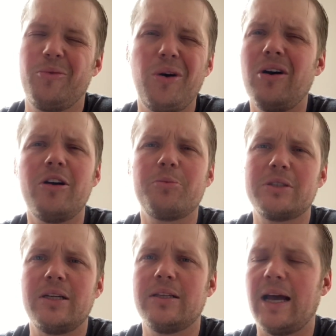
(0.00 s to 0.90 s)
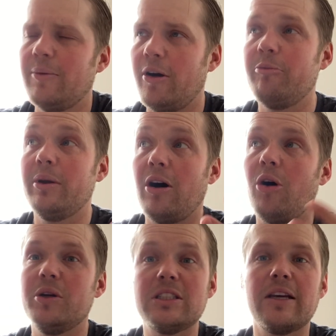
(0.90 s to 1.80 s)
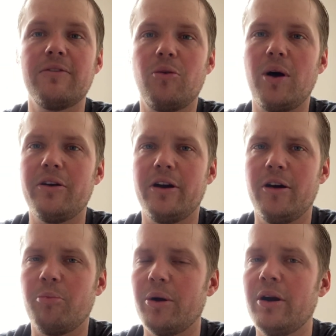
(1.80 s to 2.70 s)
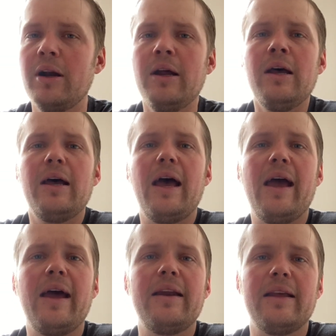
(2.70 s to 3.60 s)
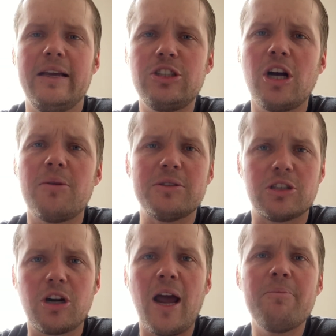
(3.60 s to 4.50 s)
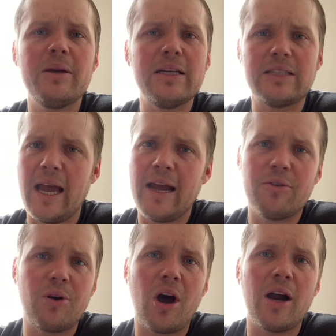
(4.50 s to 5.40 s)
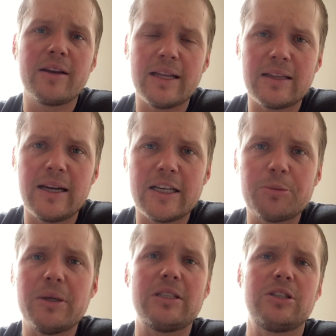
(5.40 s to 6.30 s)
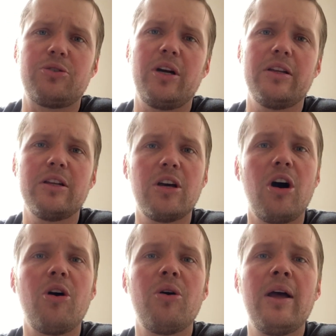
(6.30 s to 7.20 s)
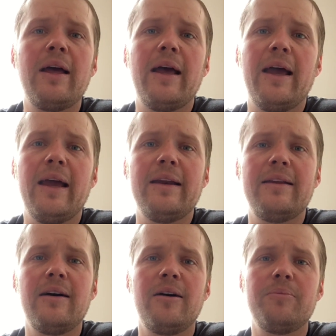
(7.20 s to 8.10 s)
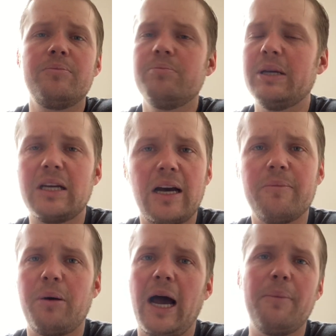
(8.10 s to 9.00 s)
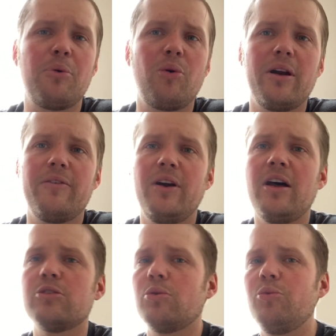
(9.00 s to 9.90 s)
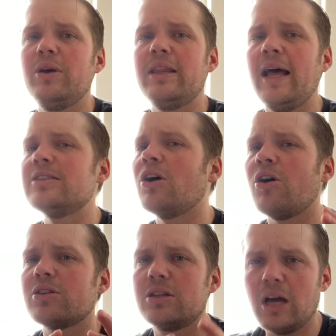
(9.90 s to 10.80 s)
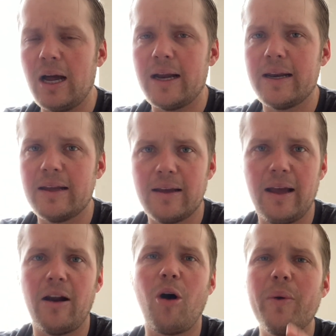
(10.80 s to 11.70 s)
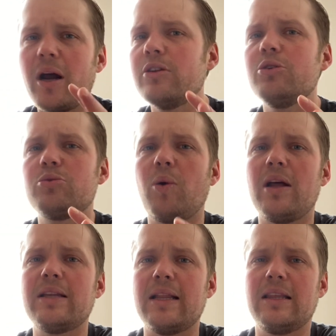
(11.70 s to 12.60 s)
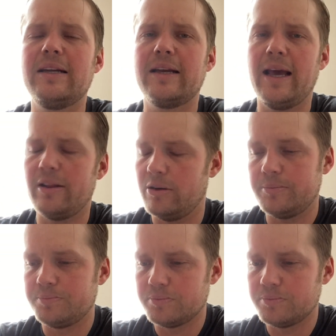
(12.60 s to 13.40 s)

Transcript: Well, 100% of the time, I've been always given a welder helper. And his job is to grind beads, hand rod, get the next pieces ready to go, and um, be cutting pipe or whatever else. Well, when that's all done, and all we got to do is weld that thing together,